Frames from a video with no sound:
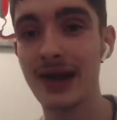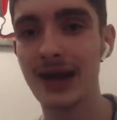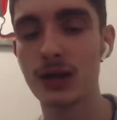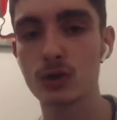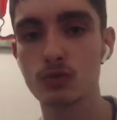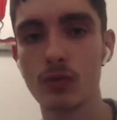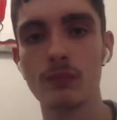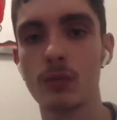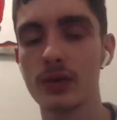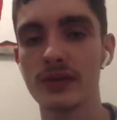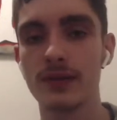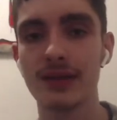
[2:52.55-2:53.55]
and
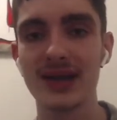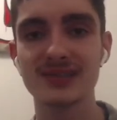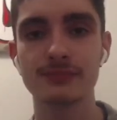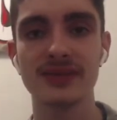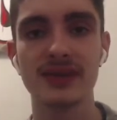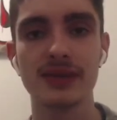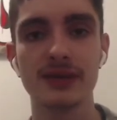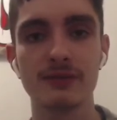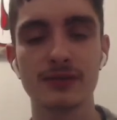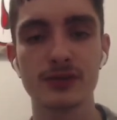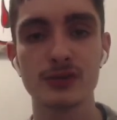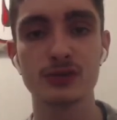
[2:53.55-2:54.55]
crumbled at the last minute
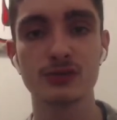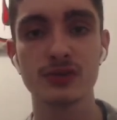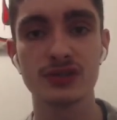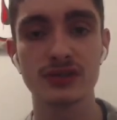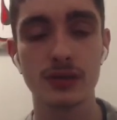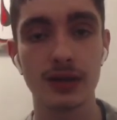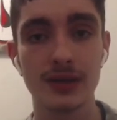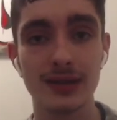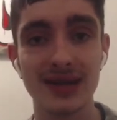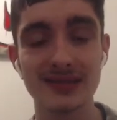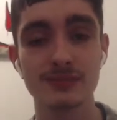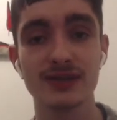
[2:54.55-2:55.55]
due to a
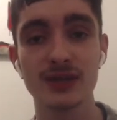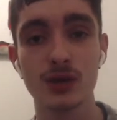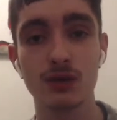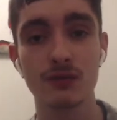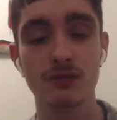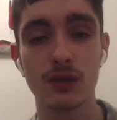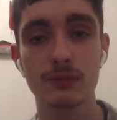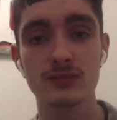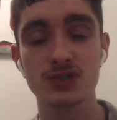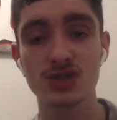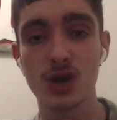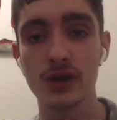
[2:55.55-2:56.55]
last minute goal from
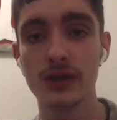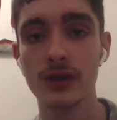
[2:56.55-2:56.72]
Son.